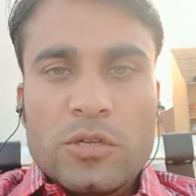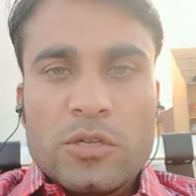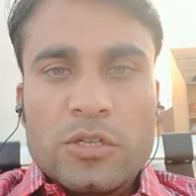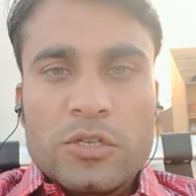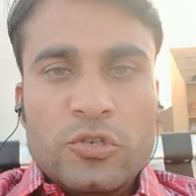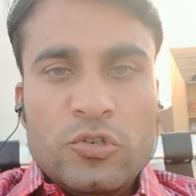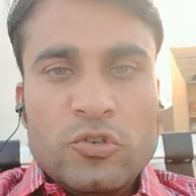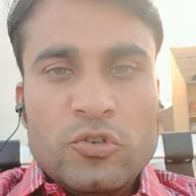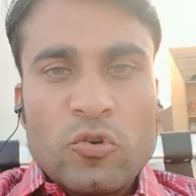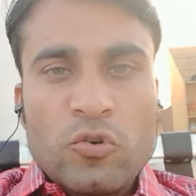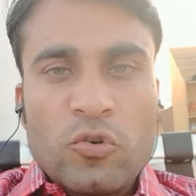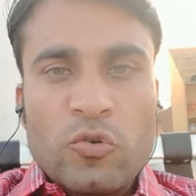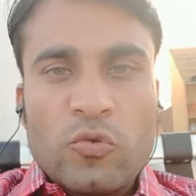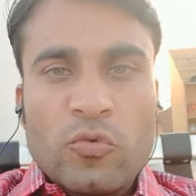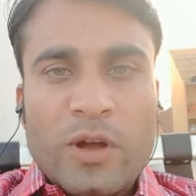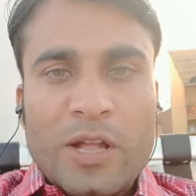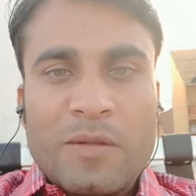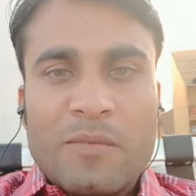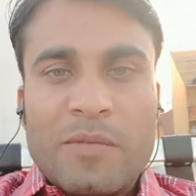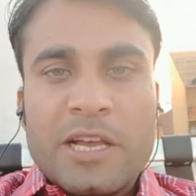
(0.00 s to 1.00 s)
do
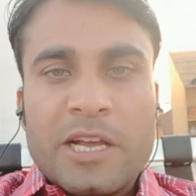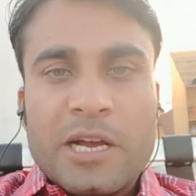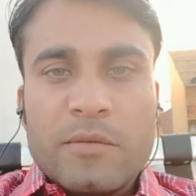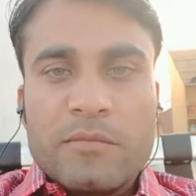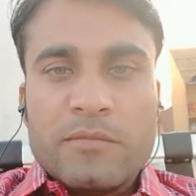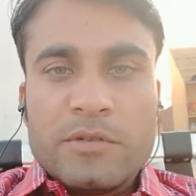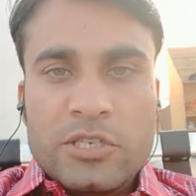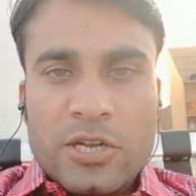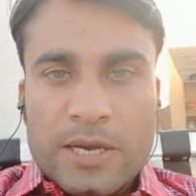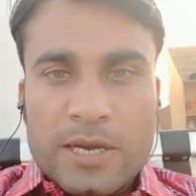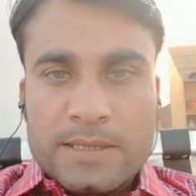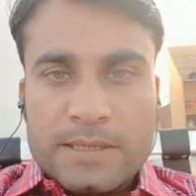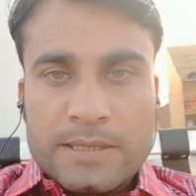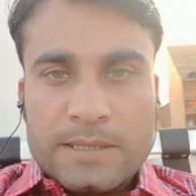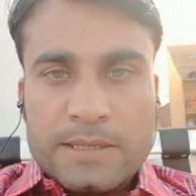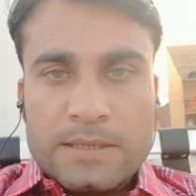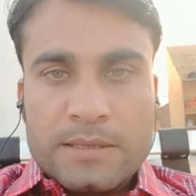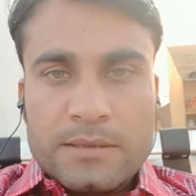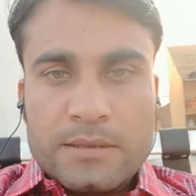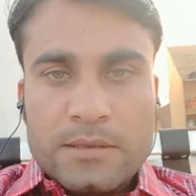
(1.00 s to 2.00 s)
will become
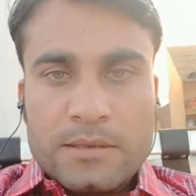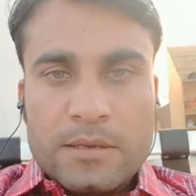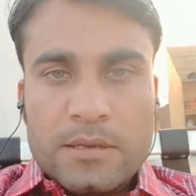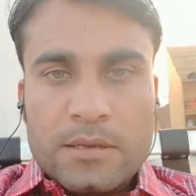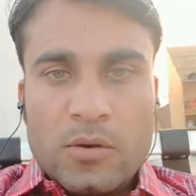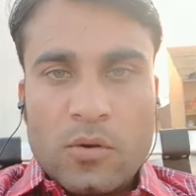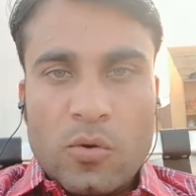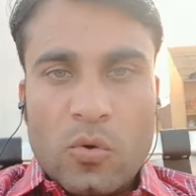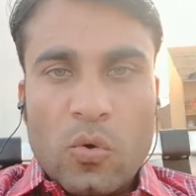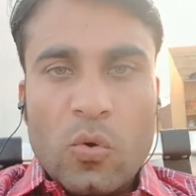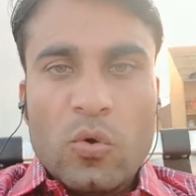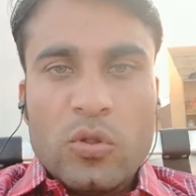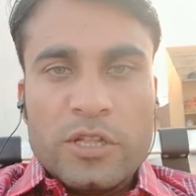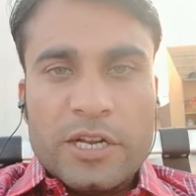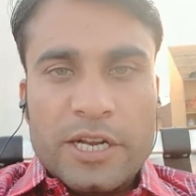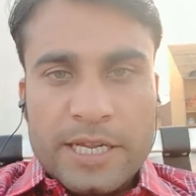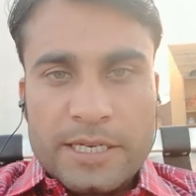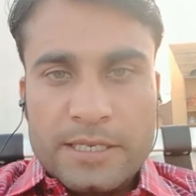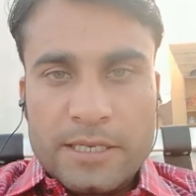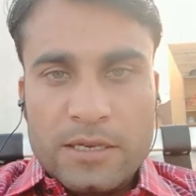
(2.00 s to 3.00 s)
does
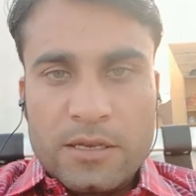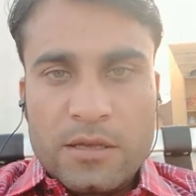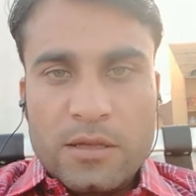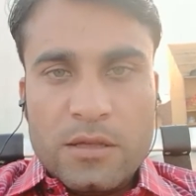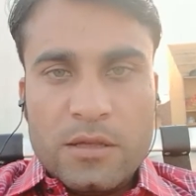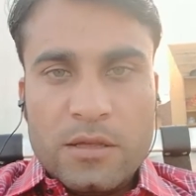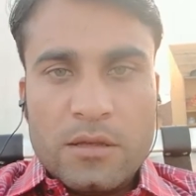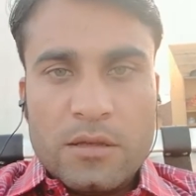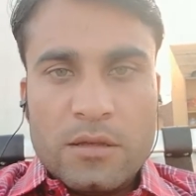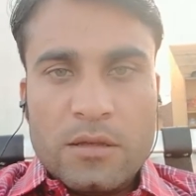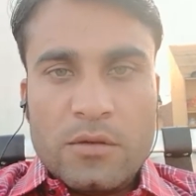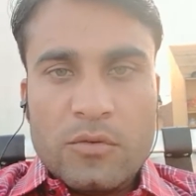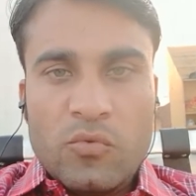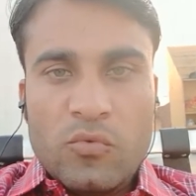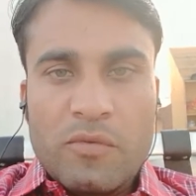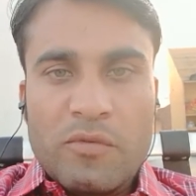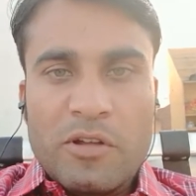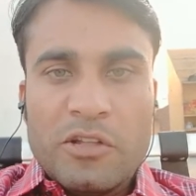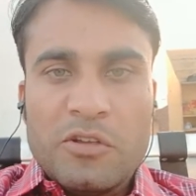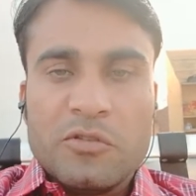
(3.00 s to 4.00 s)
already.
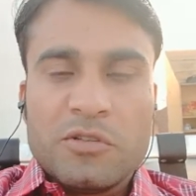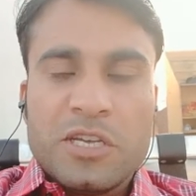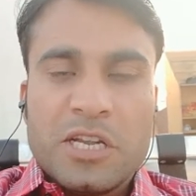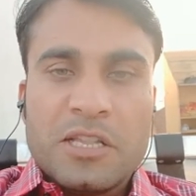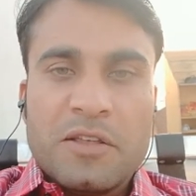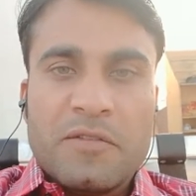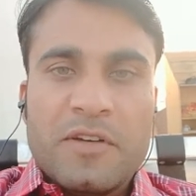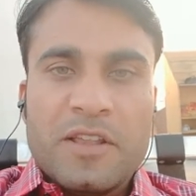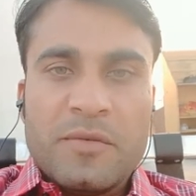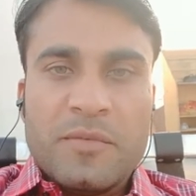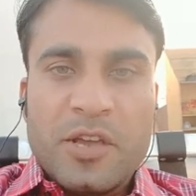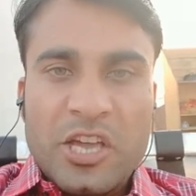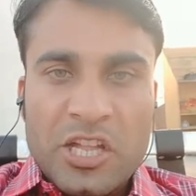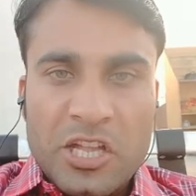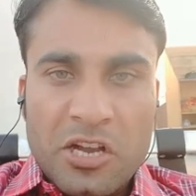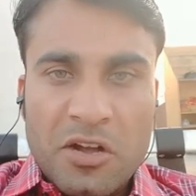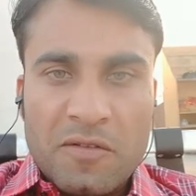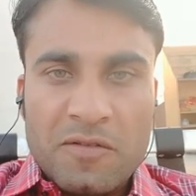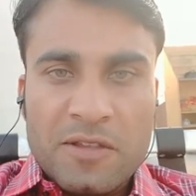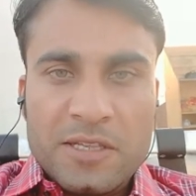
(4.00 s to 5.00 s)
We will use at the very
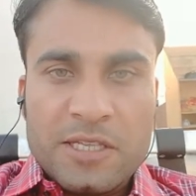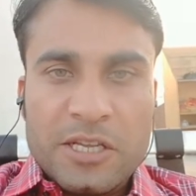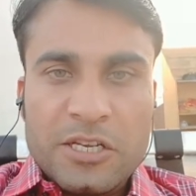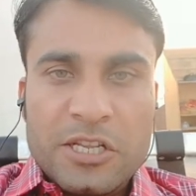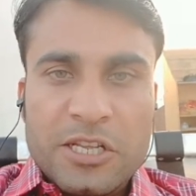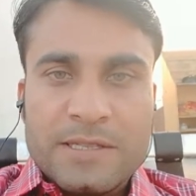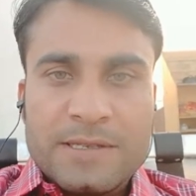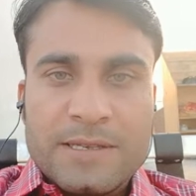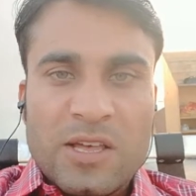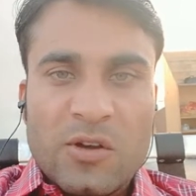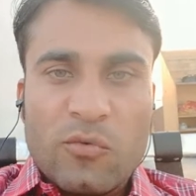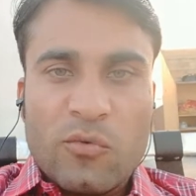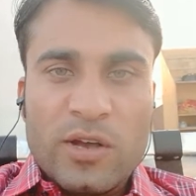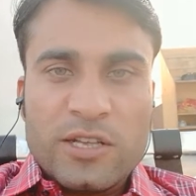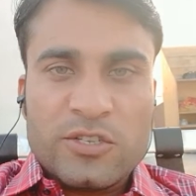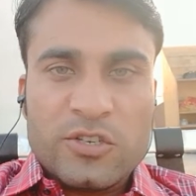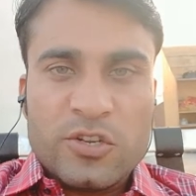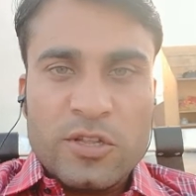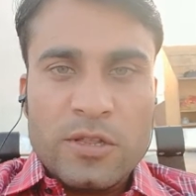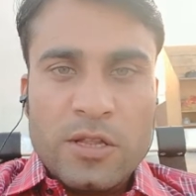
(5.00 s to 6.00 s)
beginning of the sentence in the
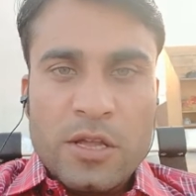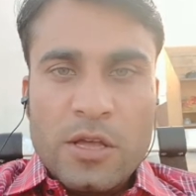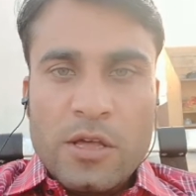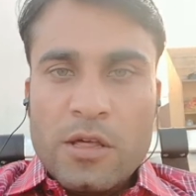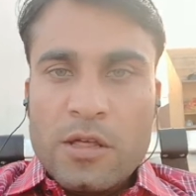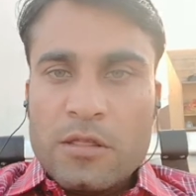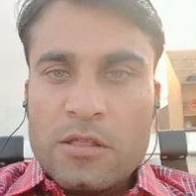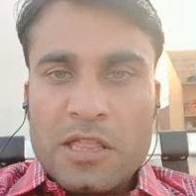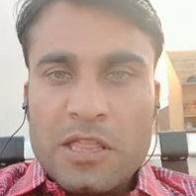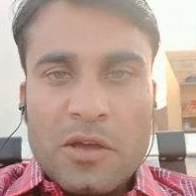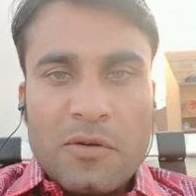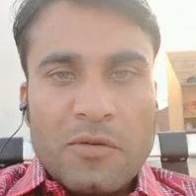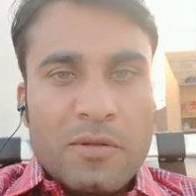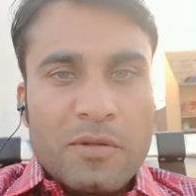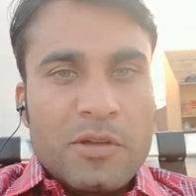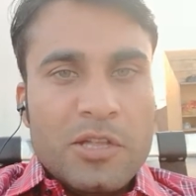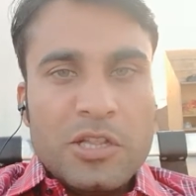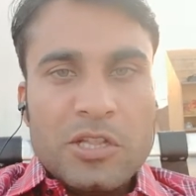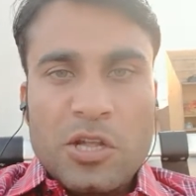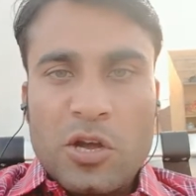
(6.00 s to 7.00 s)
question. Then there will
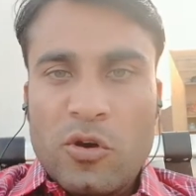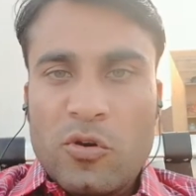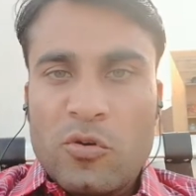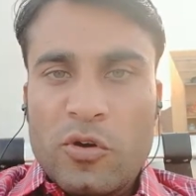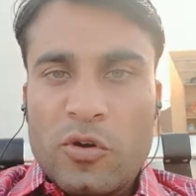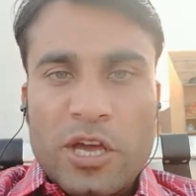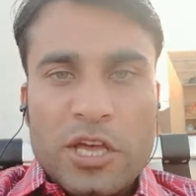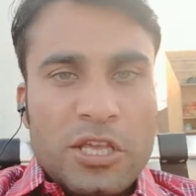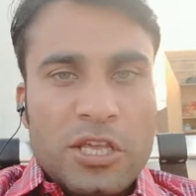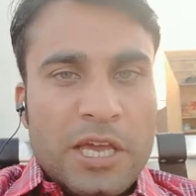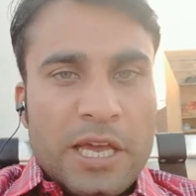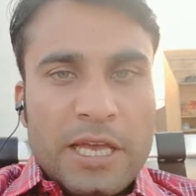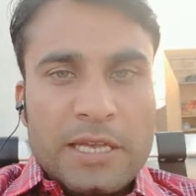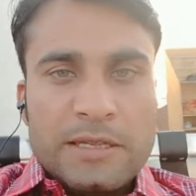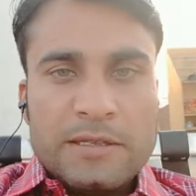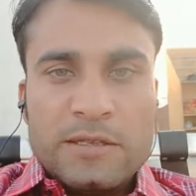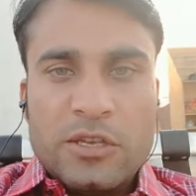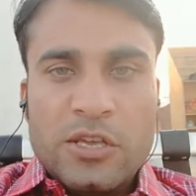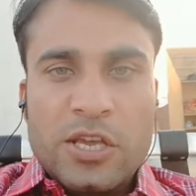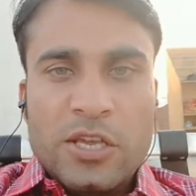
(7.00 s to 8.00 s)
be no any
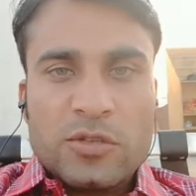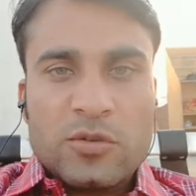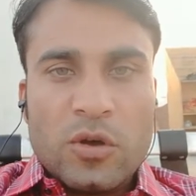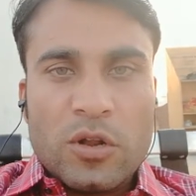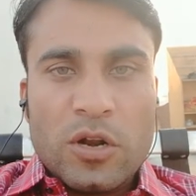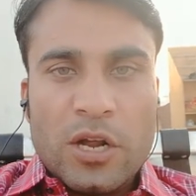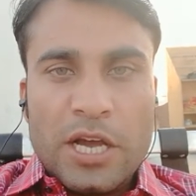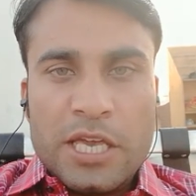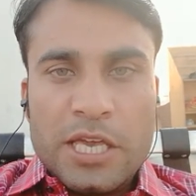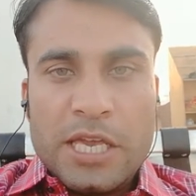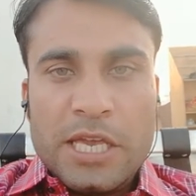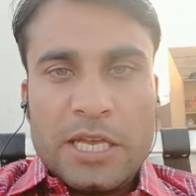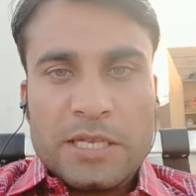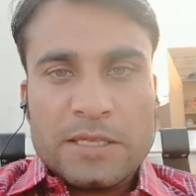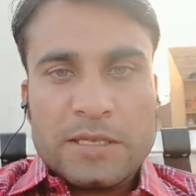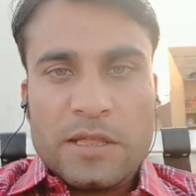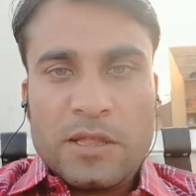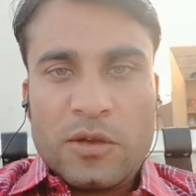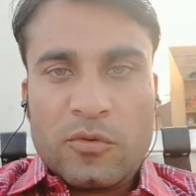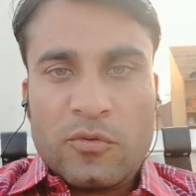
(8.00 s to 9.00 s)
s, es or ies
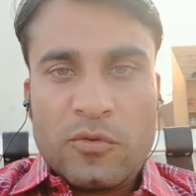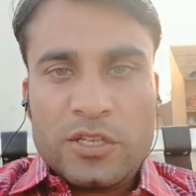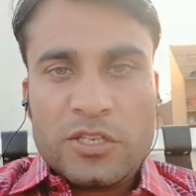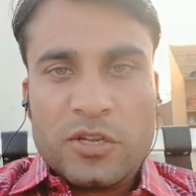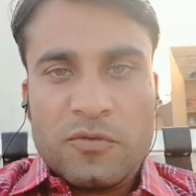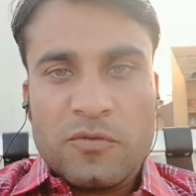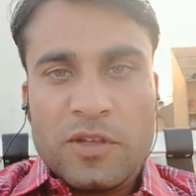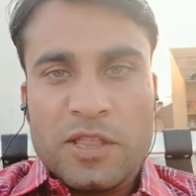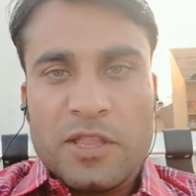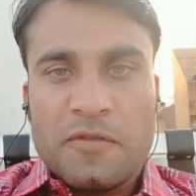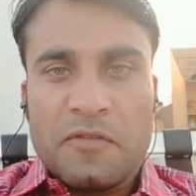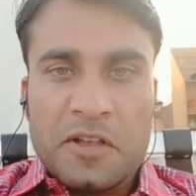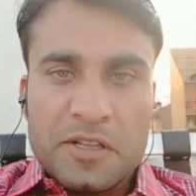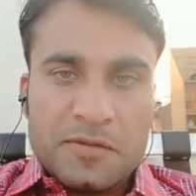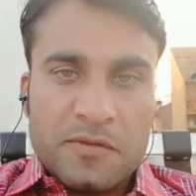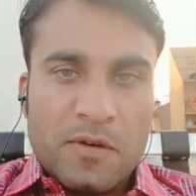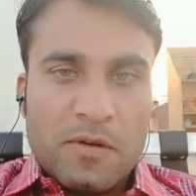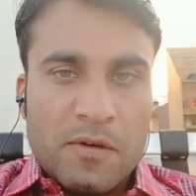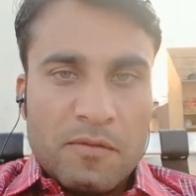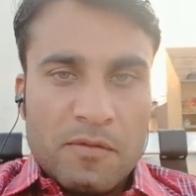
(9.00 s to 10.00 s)
in the question with the
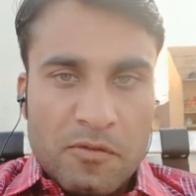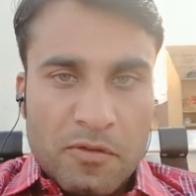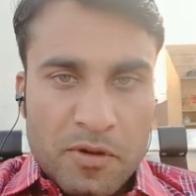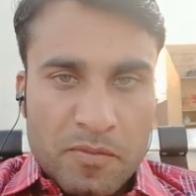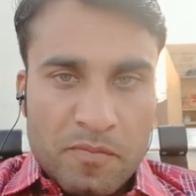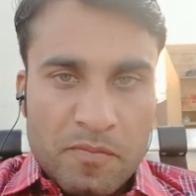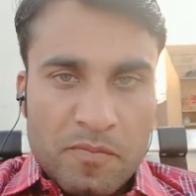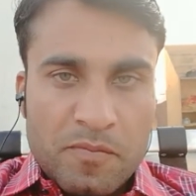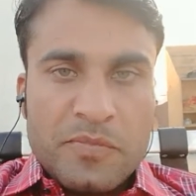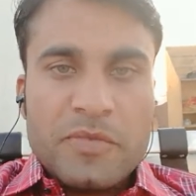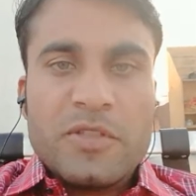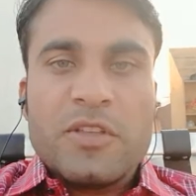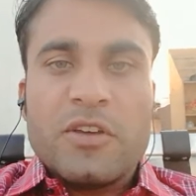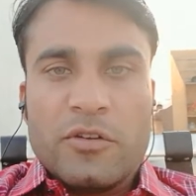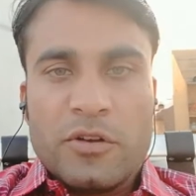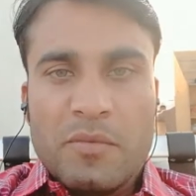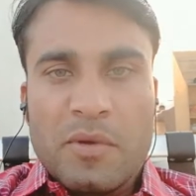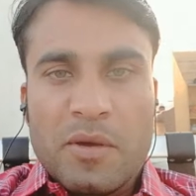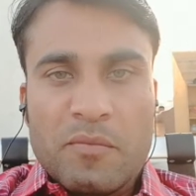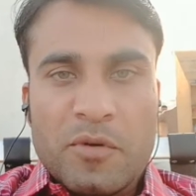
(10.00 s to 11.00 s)
first form of the verb.
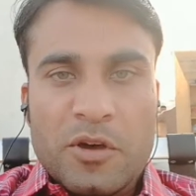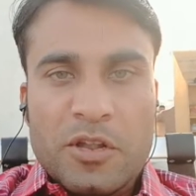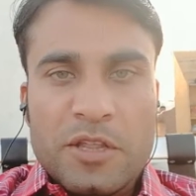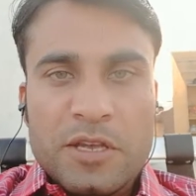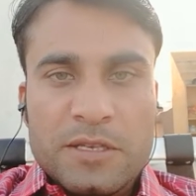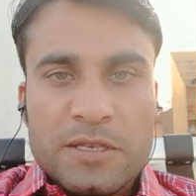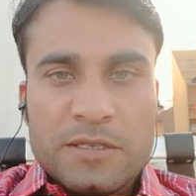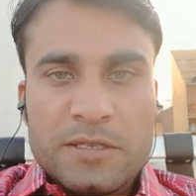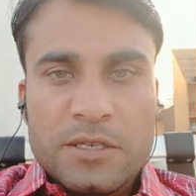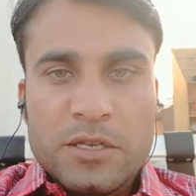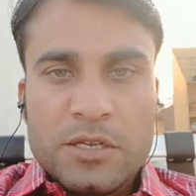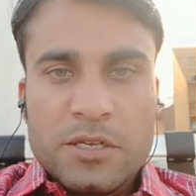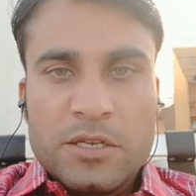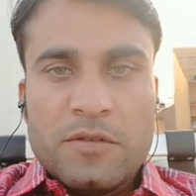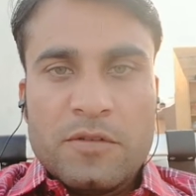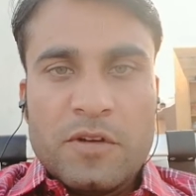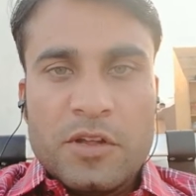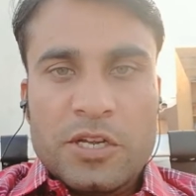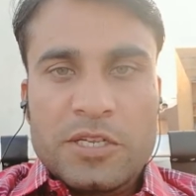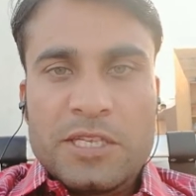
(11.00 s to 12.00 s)
Remember this.
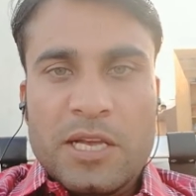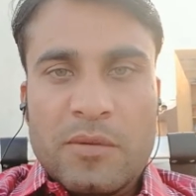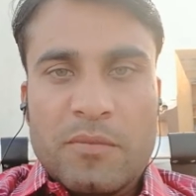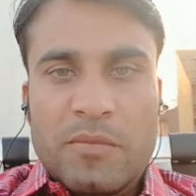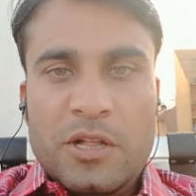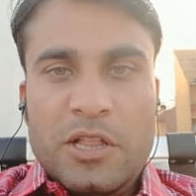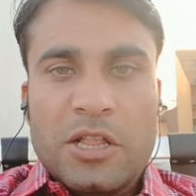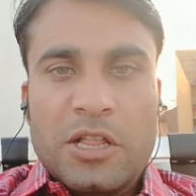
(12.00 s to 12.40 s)
For example,